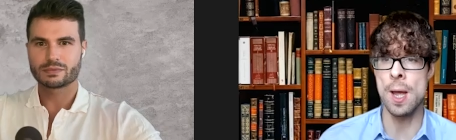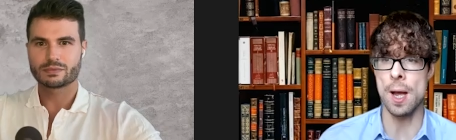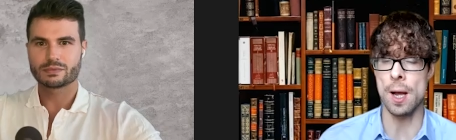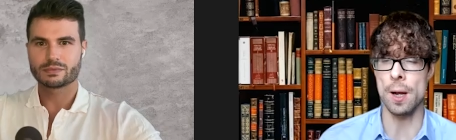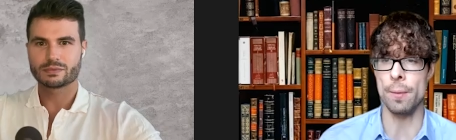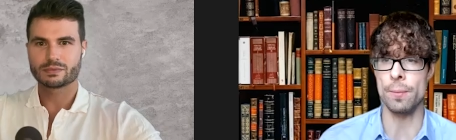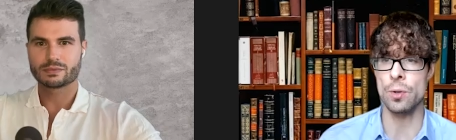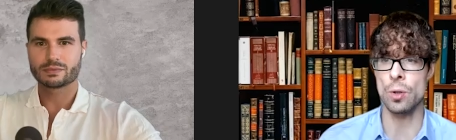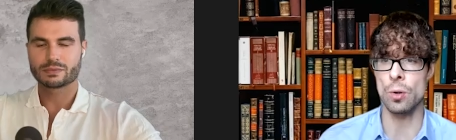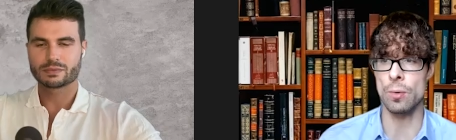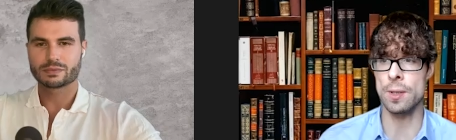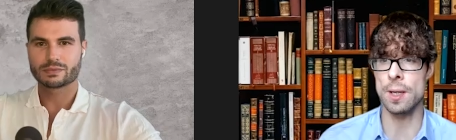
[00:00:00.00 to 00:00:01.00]
Speaker 1: Um,
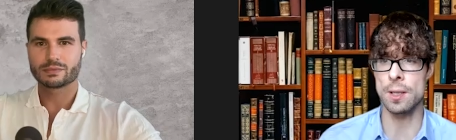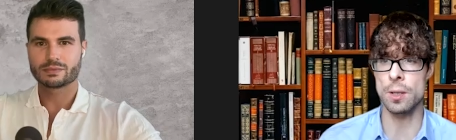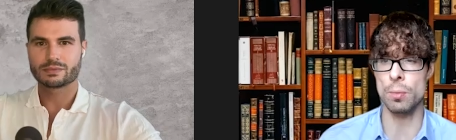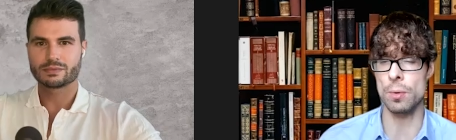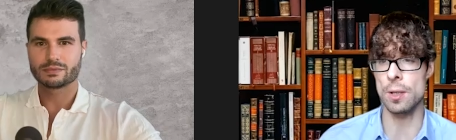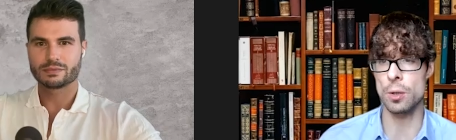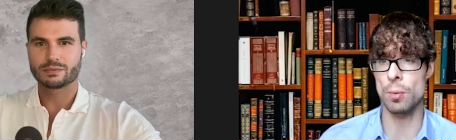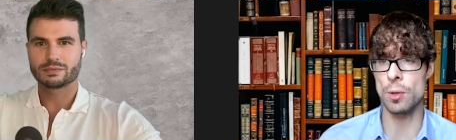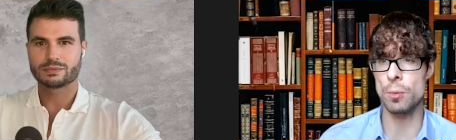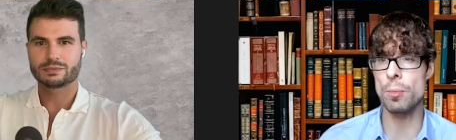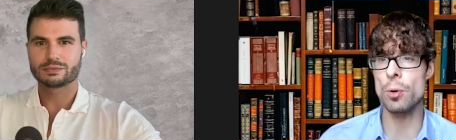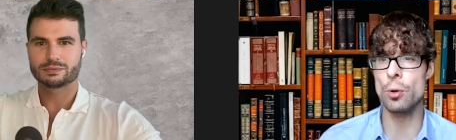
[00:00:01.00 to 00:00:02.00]
so that's that's
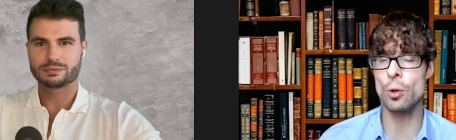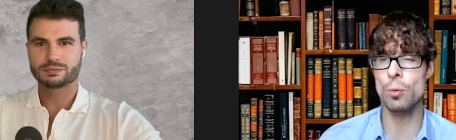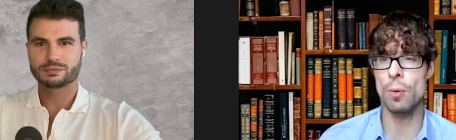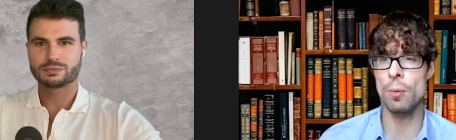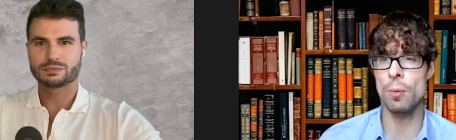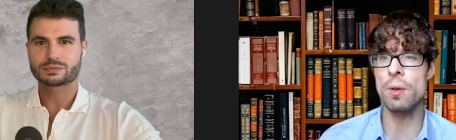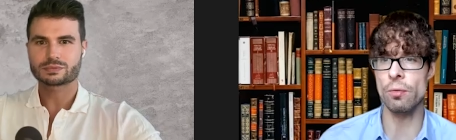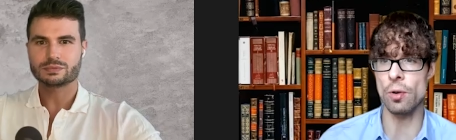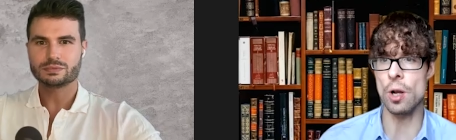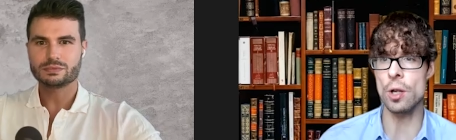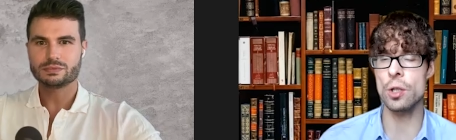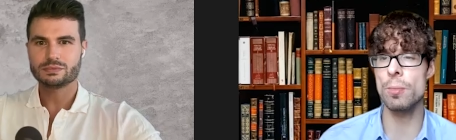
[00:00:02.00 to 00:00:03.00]
what's produced when we
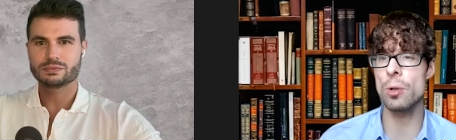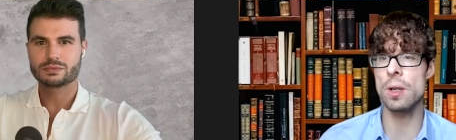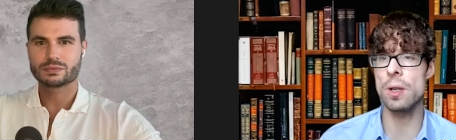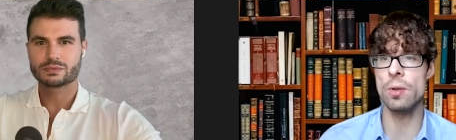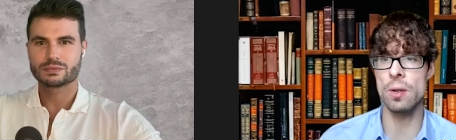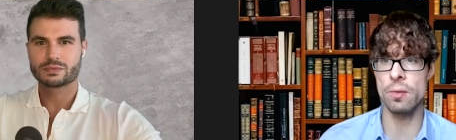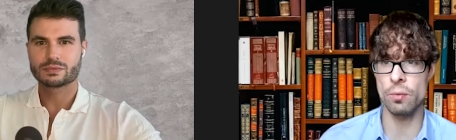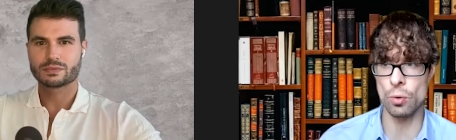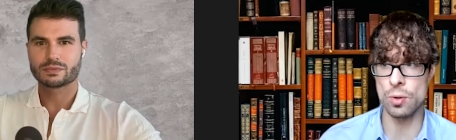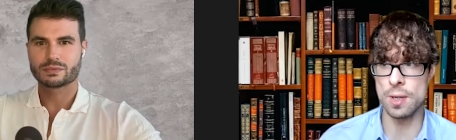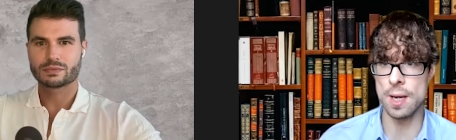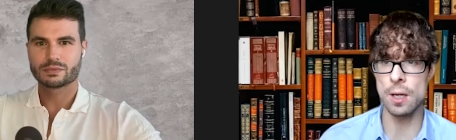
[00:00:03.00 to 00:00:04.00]
fast. But even if you
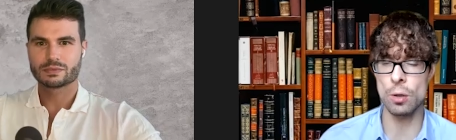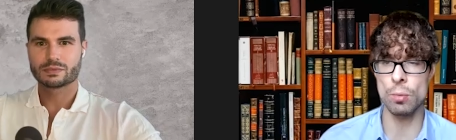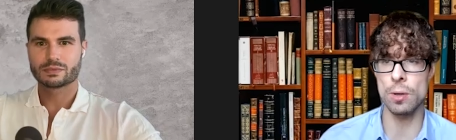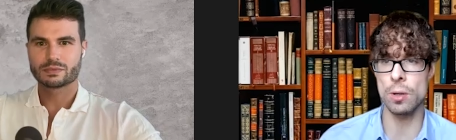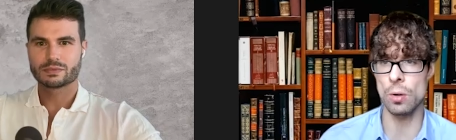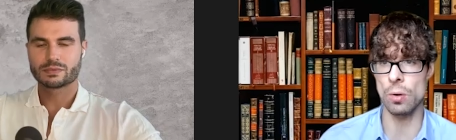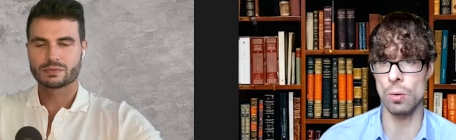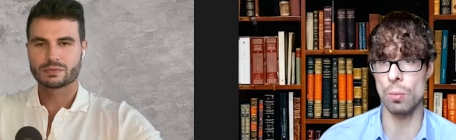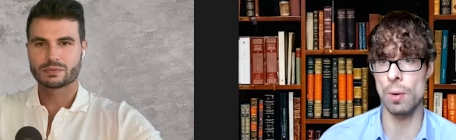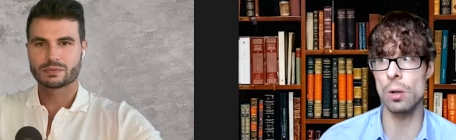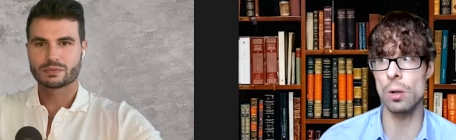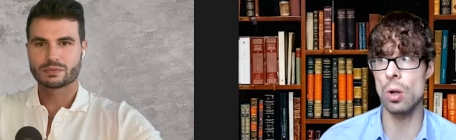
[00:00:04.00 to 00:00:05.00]
take it when you're
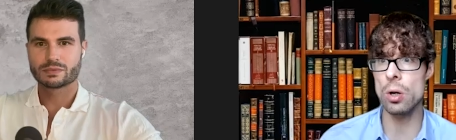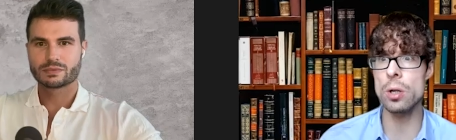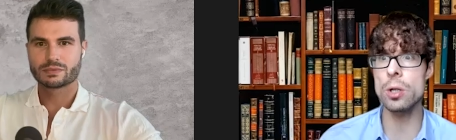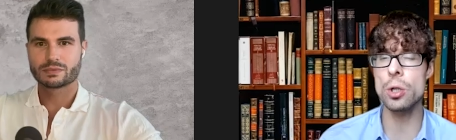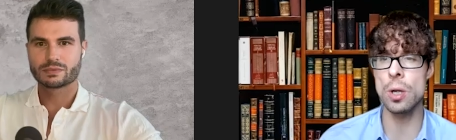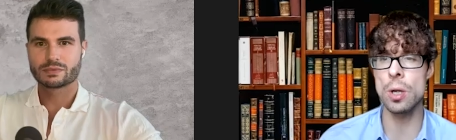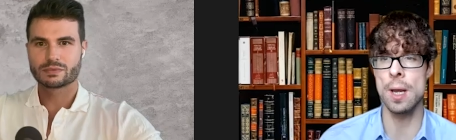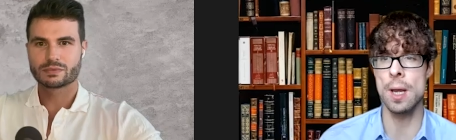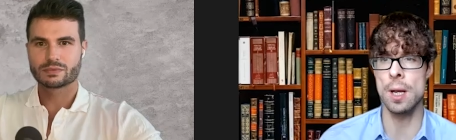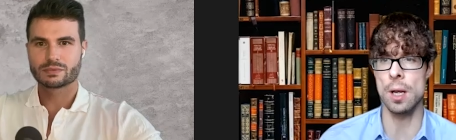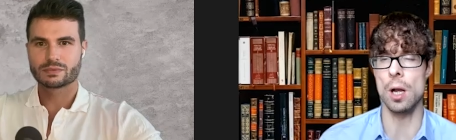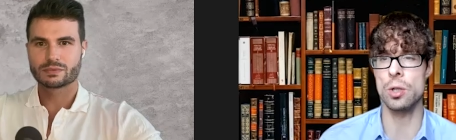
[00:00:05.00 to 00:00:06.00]
well nourished,
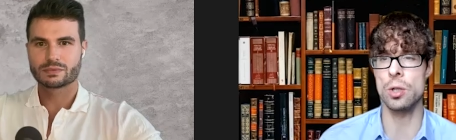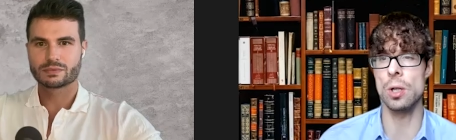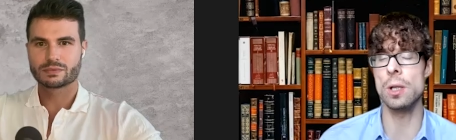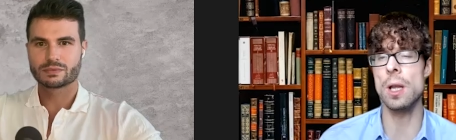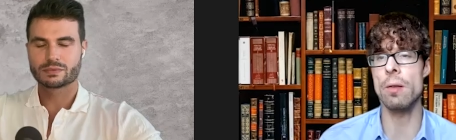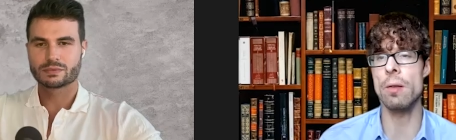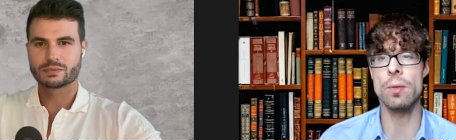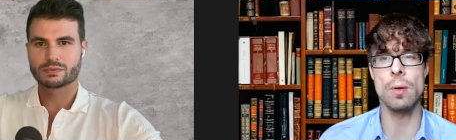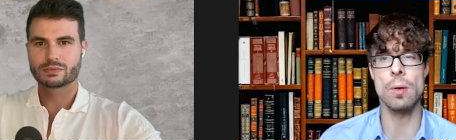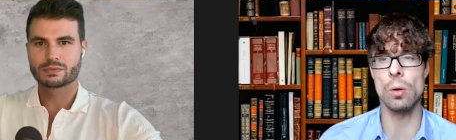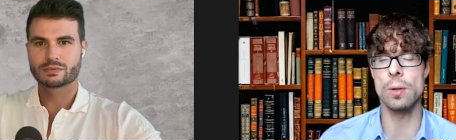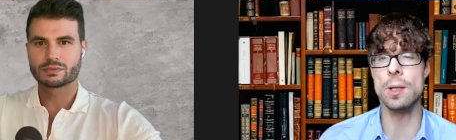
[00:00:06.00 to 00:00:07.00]
uh, still they have
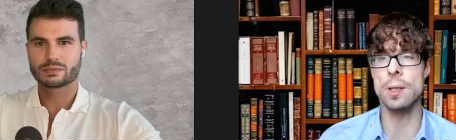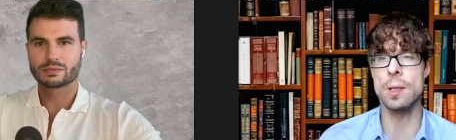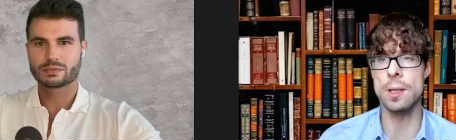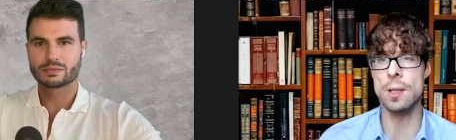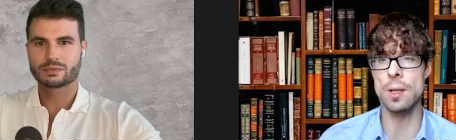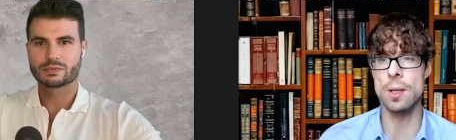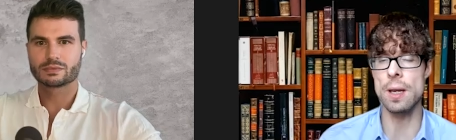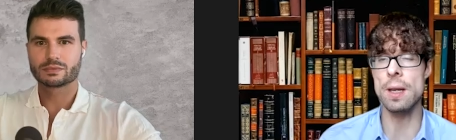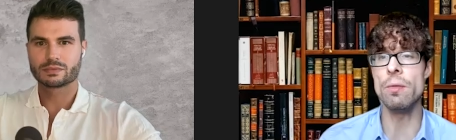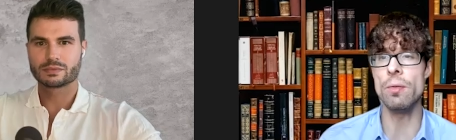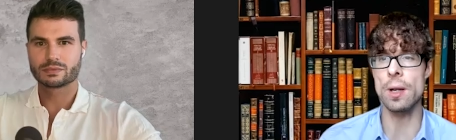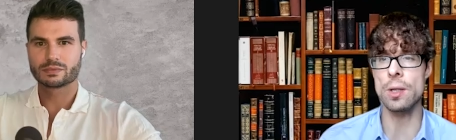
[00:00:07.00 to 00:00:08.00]
all these these
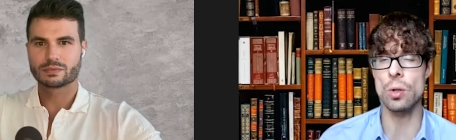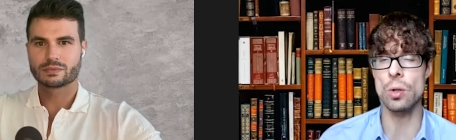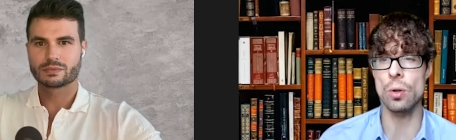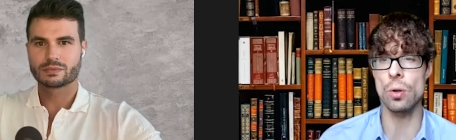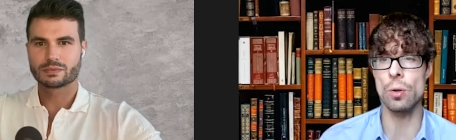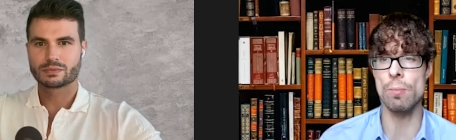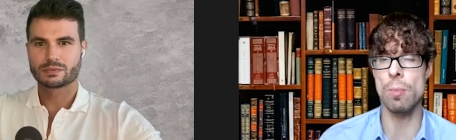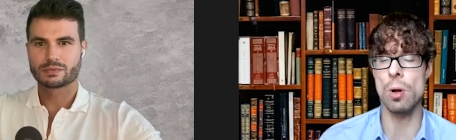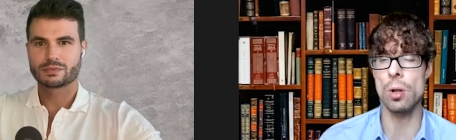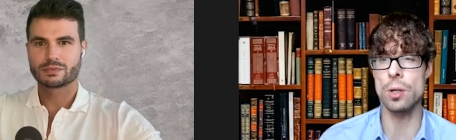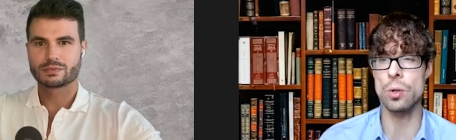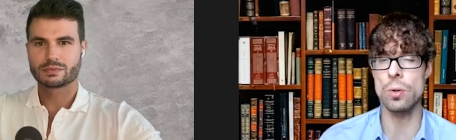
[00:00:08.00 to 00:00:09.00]
effects on on the
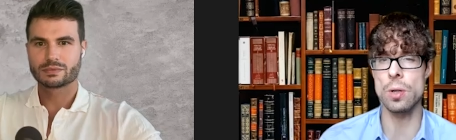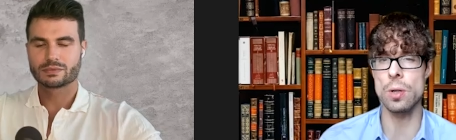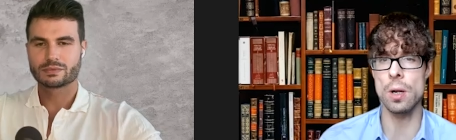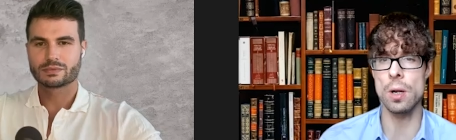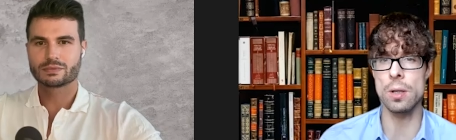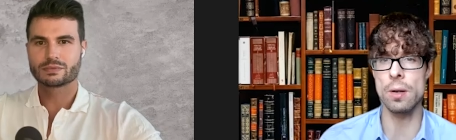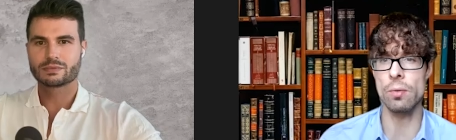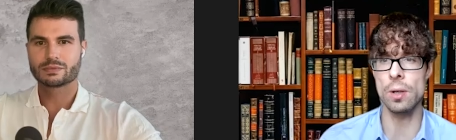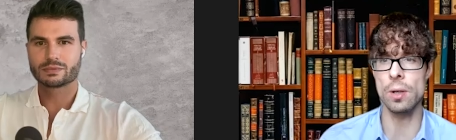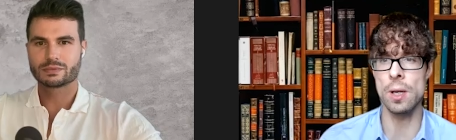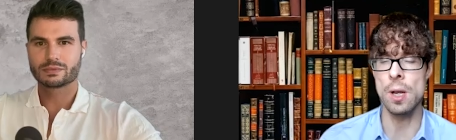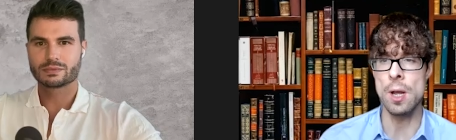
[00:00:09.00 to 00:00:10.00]
body. So they are
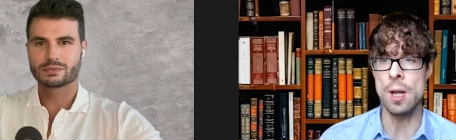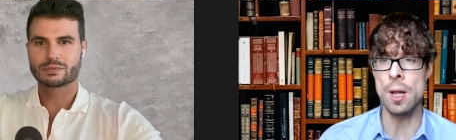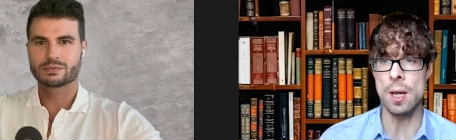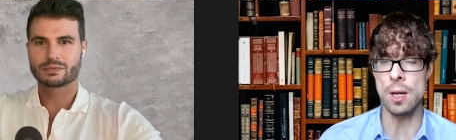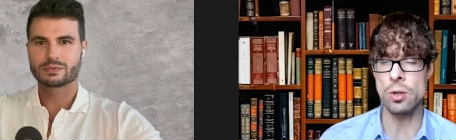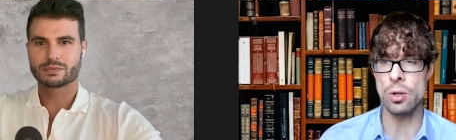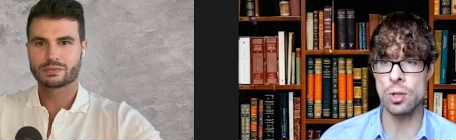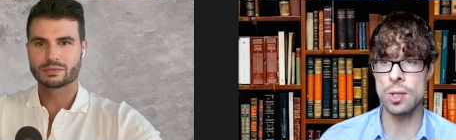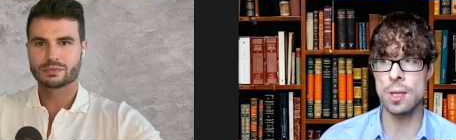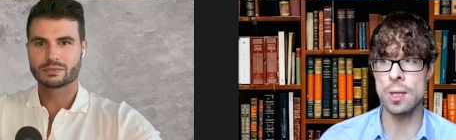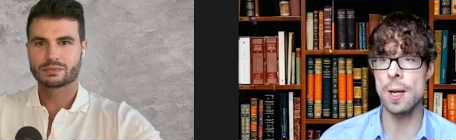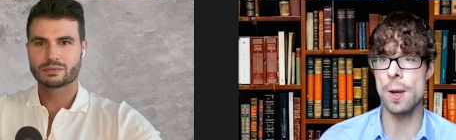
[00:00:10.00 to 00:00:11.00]
definitely
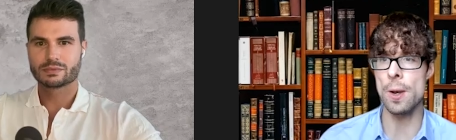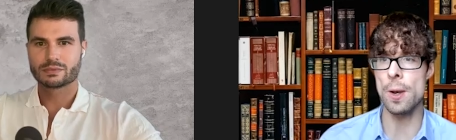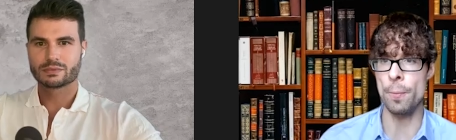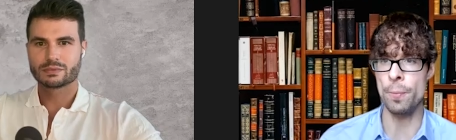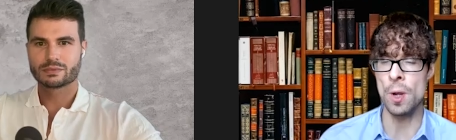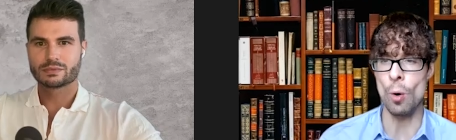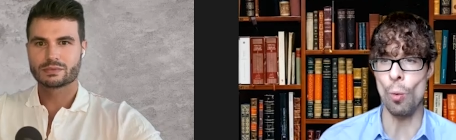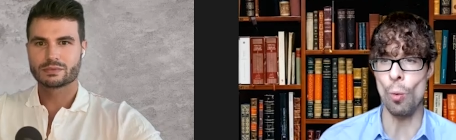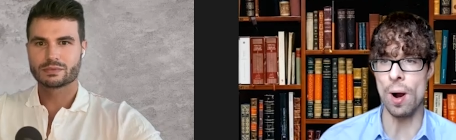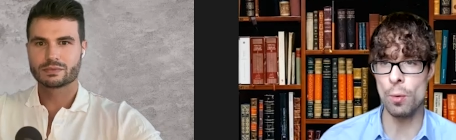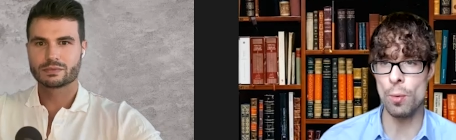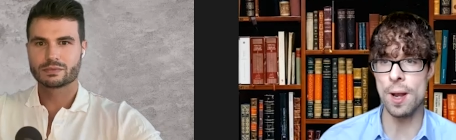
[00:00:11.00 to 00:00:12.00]
interesting and a
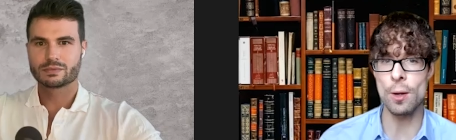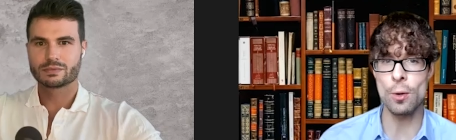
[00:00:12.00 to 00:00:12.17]
long way